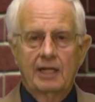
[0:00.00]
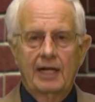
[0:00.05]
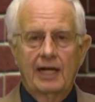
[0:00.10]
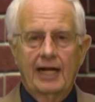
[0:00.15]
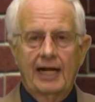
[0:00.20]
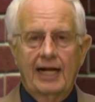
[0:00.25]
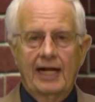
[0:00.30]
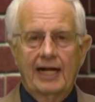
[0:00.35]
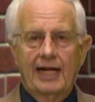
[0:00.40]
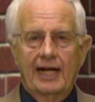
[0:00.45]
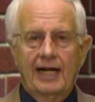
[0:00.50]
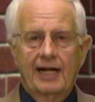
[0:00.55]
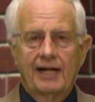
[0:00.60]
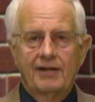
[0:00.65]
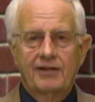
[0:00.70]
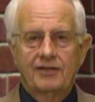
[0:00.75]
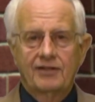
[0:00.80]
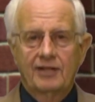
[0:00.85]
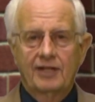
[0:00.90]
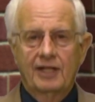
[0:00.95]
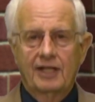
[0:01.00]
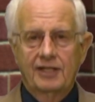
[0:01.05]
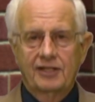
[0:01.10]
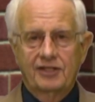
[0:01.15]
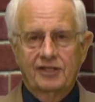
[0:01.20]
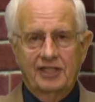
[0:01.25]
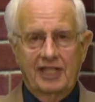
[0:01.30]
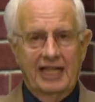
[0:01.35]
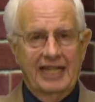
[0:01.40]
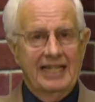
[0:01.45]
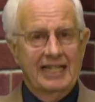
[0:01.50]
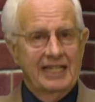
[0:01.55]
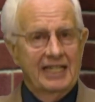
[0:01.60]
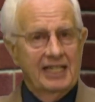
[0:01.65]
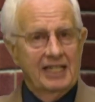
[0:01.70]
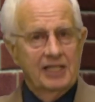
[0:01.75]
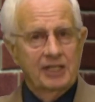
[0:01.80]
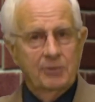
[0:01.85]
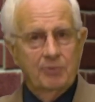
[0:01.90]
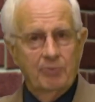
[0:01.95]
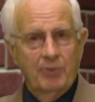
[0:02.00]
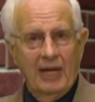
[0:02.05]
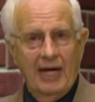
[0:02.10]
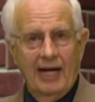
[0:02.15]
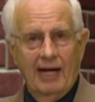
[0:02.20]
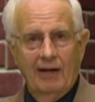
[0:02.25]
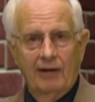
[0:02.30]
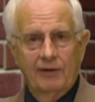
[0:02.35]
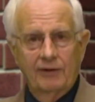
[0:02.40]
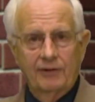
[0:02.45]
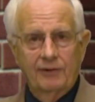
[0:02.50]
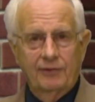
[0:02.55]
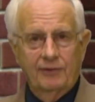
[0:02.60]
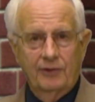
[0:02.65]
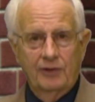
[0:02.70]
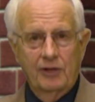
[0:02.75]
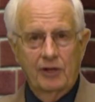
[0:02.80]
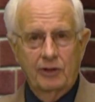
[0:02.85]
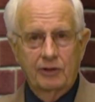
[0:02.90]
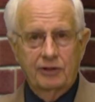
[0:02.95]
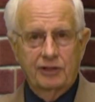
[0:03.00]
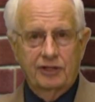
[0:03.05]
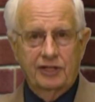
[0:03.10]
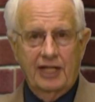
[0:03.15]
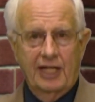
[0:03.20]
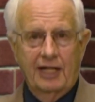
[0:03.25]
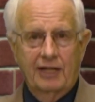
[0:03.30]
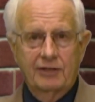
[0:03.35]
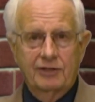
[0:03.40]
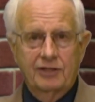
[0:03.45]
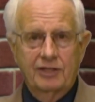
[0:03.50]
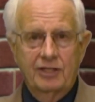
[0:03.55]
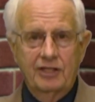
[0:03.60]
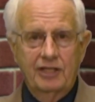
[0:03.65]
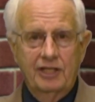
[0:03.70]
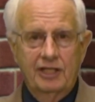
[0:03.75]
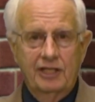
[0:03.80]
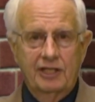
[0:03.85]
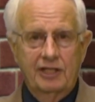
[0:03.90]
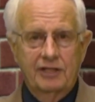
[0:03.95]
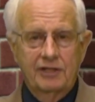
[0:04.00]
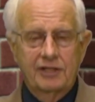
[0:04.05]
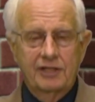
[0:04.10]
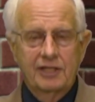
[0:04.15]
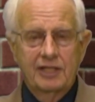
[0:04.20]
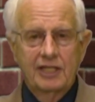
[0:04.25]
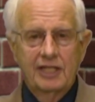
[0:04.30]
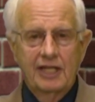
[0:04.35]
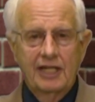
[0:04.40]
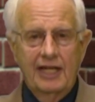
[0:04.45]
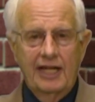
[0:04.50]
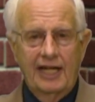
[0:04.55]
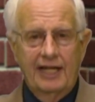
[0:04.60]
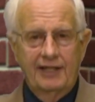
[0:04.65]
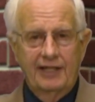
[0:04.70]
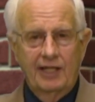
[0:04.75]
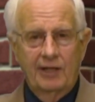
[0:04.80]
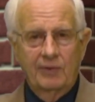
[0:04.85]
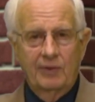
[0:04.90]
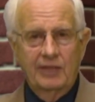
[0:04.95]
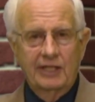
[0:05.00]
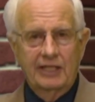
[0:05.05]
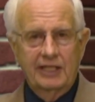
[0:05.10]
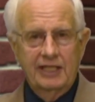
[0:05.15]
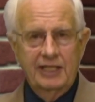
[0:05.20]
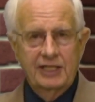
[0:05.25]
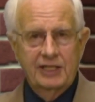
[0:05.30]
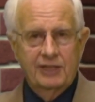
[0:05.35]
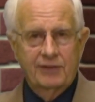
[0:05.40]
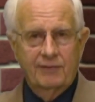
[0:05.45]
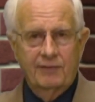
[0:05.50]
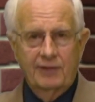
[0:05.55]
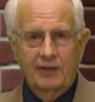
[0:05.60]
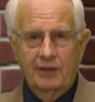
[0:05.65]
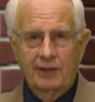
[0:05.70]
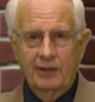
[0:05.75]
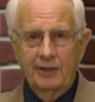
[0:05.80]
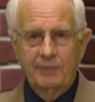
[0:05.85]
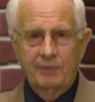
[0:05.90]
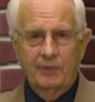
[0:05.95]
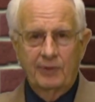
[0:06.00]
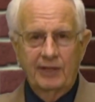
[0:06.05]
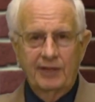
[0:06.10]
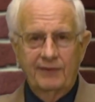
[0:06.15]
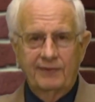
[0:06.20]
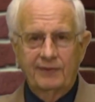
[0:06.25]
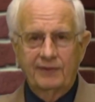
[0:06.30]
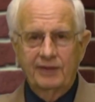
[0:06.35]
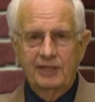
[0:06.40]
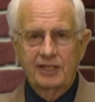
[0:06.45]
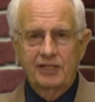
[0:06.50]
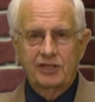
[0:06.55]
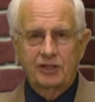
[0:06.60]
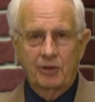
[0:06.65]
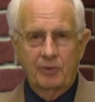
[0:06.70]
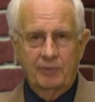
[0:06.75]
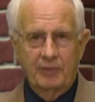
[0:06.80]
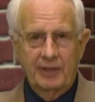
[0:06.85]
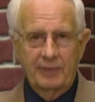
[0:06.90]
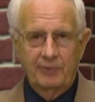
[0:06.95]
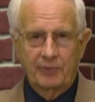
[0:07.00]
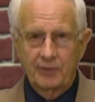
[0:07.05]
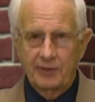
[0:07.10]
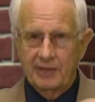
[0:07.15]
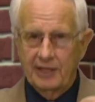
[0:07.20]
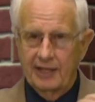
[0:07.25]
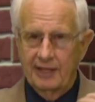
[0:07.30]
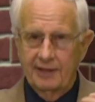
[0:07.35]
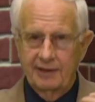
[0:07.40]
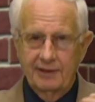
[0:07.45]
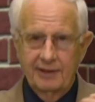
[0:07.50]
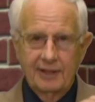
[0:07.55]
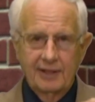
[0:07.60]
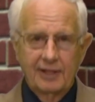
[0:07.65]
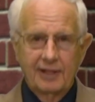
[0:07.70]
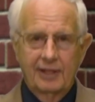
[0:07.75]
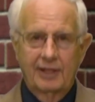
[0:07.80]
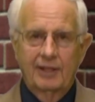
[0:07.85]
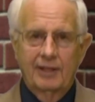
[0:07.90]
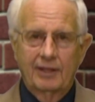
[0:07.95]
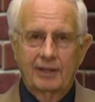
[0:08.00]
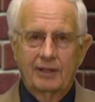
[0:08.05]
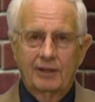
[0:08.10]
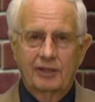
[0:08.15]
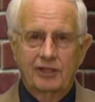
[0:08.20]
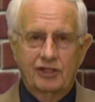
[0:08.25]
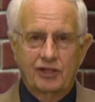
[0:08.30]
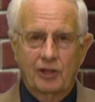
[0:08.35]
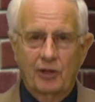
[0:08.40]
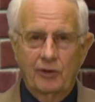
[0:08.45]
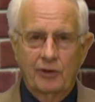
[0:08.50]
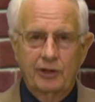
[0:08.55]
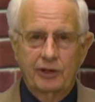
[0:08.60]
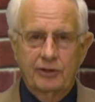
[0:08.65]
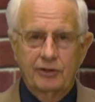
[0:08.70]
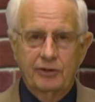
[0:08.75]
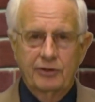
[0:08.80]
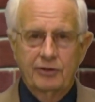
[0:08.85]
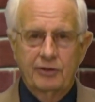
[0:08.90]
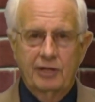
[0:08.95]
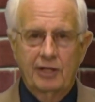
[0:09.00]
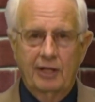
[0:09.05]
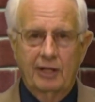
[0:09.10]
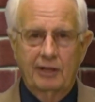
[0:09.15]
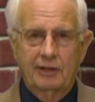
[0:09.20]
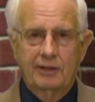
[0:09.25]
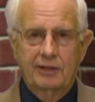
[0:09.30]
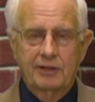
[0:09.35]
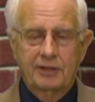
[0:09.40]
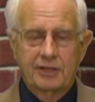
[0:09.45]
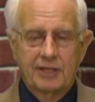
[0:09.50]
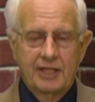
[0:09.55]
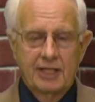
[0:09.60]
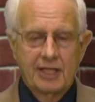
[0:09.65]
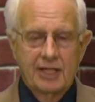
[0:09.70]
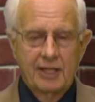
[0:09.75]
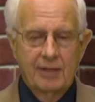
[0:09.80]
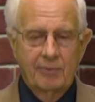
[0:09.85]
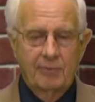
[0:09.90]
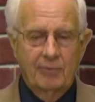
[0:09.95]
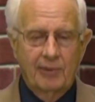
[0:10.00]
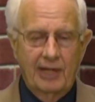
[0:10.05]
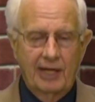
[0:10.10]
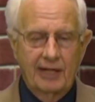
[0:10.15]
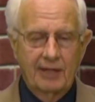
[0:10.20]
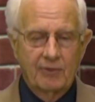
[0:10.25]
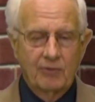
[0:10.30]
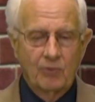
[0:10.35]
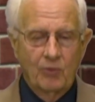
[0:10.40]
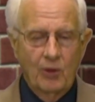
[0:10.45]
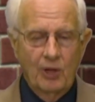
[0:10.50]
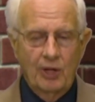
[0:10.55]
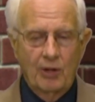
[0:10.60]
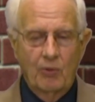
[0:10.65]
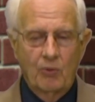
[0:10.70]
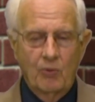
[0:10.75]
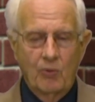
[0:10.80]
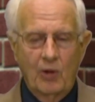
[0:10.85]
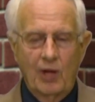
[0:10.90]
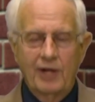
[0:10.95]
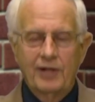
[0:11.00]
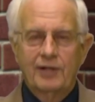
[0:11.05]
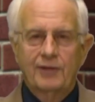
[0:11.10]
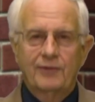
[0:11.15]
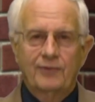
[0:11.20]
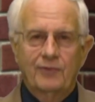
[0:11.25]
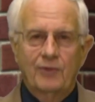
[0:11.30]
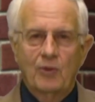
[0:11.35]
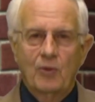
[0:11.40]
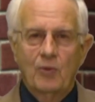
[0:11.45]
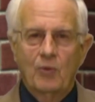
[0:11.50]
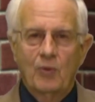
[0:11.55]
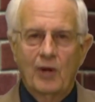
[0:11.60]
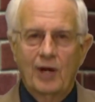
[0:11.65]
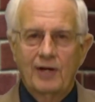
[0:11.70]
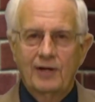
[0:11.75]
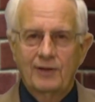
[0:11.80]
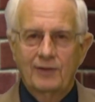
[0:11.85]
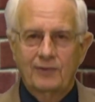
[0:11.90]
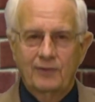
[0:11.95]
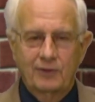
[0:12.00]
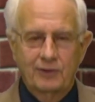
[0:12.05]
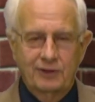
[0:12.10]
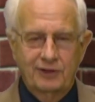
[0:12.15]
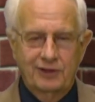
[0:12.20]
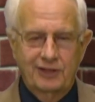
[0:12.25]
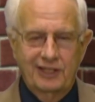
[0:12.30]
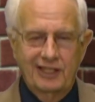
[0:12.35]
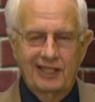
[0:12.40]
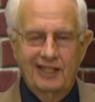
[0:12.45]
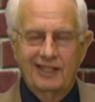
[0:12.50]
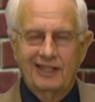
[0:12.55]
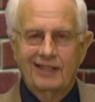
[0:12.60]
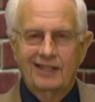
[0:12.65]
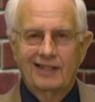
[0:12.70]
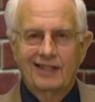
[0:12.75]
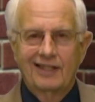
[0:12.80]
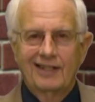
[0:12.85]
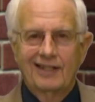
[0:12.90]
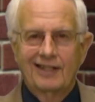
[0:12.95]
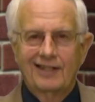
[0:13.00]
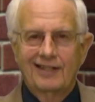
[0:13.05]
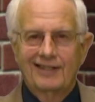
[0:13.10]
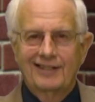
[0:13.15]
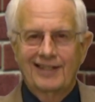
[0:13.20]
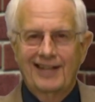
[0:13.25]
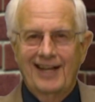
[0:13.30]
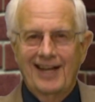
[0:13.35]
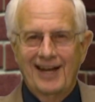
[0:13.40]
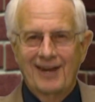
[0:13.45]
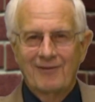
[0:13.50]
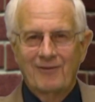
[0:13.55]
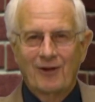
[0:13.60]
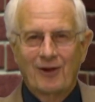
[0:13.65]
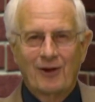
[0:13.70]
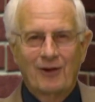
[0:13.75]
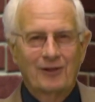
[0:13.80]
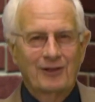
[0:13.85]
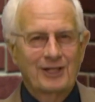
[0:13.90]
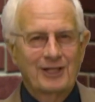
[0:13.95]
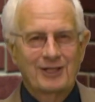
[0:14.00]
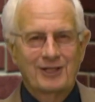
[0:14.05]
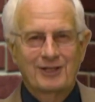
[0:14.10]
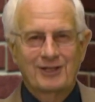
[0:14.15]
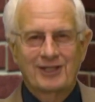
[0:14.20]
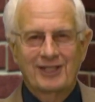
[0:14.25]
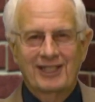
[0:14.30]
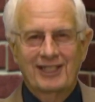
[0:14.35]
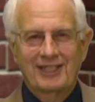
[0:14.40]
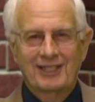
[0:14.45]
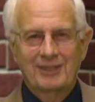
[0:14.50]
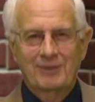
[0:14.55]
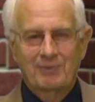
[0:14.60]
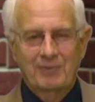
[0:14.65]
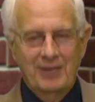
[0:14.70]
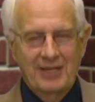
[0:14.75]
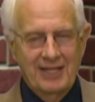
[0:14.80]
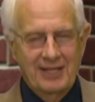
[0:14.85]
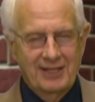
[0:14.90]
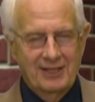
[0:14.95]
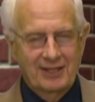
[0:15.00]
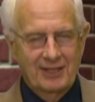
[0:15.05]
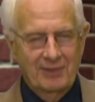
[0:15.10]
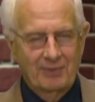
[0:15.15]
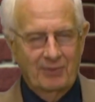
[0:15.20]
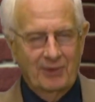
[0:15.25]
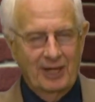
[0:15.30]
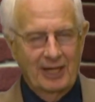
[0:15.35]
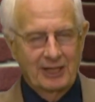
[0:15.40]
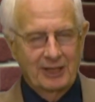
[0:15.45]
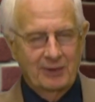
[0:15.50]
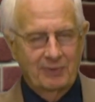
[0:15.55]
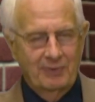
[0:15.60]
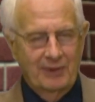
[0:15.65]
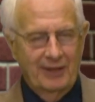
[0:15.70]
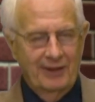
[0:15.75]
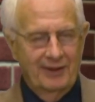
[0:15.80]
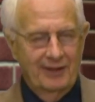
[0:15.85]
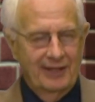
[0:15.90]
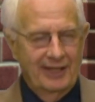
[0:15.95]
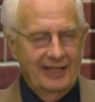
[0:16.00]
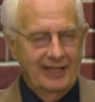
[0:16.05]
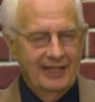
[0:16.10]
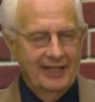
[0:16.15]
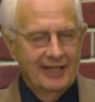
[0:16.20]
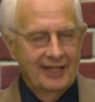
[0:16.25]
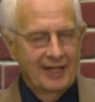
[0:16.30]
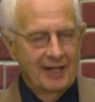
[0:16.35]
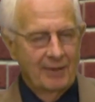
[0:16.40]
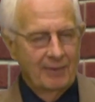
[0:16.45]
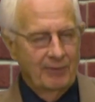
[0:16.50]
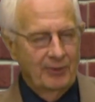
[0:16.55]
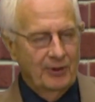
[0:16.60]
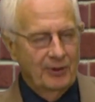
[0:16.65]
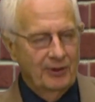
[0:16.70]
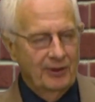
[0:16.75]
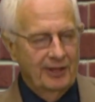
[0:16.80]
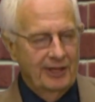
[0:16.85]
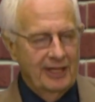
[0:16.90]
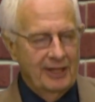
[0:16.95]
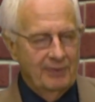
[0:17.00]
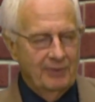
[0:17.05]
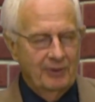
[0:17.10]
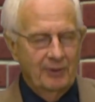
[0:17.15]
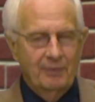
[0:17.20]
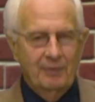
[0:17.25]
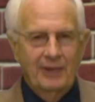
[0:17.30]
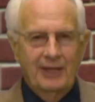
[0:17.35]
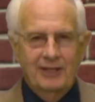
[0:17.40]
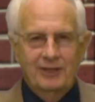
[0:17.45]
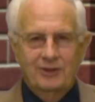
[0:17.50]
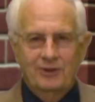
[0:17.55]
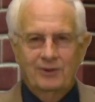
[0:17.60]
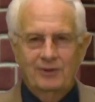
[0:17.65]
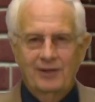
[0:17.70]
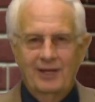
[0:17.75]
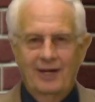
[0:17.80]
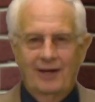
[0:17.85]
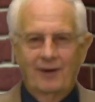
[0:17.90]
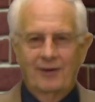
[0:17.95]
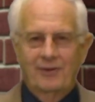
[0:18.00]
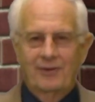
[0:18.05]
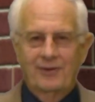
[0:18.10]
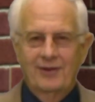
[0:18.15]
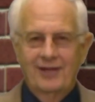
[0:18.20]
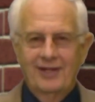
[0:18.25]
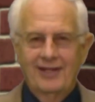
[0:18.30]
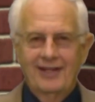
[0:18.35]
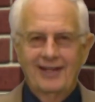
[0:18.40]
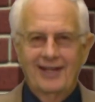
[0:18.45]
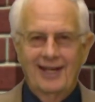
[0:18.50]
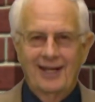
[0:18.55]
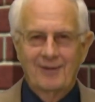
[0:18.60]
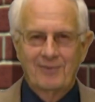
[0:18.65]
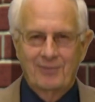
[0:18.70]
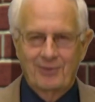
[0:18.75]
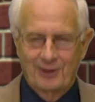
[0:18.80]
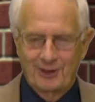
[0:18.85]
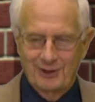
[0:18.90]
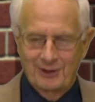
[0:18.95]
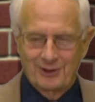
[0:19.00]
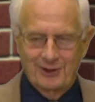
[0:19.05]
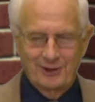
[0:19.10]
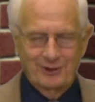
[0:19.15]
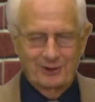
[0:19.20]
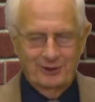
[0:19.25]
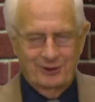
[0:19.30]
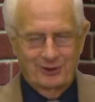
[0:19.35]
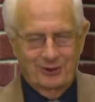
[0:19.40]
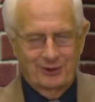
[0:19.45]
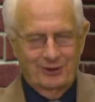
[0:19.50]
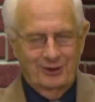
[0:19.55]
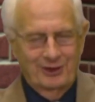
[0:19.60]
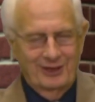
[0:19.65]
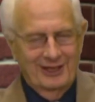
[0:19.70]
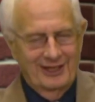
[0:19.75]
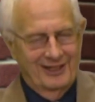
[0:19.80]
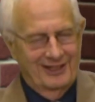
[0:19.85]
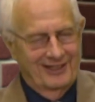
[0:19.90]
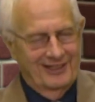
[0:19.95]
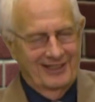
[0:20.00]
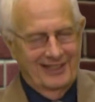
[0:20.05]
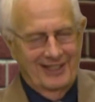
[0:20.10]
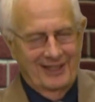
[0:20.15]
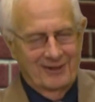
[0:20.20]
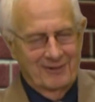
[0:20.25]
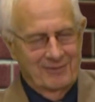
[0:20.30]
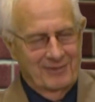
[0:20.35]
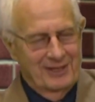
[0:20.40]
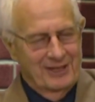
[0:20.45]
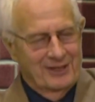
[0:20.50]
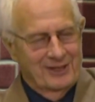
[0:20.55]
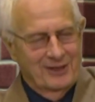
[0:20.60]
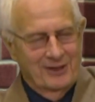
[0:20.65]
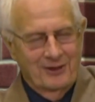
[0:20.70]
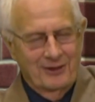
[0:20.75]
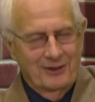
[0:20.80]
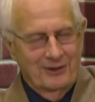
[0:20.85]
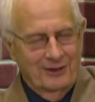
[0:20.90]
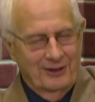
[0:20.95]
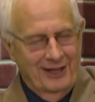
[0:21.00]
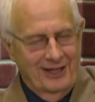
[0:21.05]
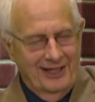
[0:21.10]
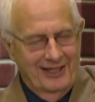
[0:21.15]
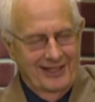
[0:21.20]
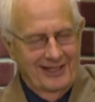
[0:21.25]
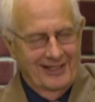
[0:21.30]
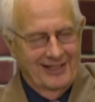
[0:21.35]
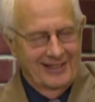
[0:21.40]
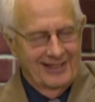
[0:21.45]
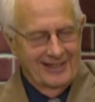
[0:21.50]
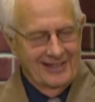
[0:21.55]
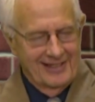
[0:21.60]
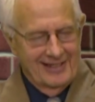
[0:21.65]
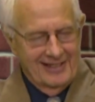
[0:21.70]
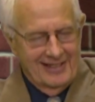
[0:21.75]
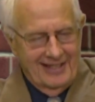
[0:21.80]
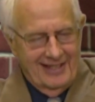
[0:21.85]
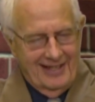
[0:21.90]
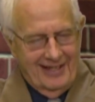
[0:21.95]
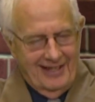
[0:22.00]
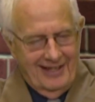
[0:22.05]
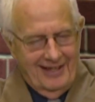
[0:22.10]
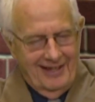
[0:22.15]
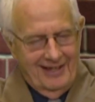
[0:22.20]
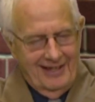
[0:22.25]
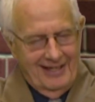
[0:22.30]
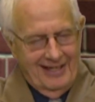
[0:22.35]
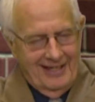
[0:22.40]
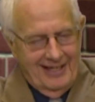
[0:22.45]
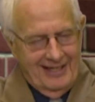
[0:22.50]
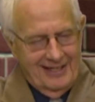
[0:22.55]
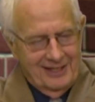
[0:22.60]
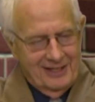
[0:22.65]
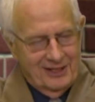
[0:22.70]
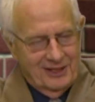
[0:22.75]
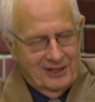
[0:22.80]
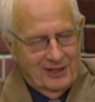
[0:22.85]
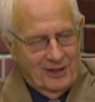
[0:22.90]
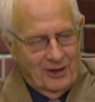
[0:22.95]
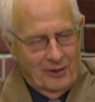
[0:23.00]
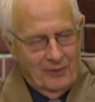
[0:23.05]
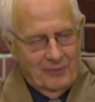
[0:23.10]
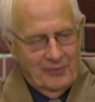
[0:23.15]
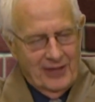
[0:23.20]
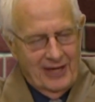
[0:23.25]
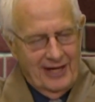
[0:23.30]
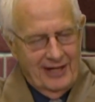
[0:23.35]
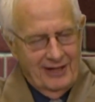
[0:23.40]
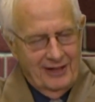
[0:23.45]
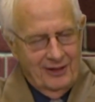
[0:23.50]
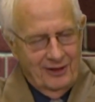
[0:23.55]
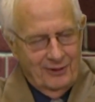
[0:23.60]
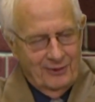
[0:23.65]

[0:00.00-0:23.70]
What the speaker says: and Satan is bound for those 1,000 years and then released very briefly so people can show their true colors. But what a wonderful, wonderful scene to have all these things: peace and prosperity, purity, perpetual health, and personal joy. Oh, that'll be so great. And I just hope that you're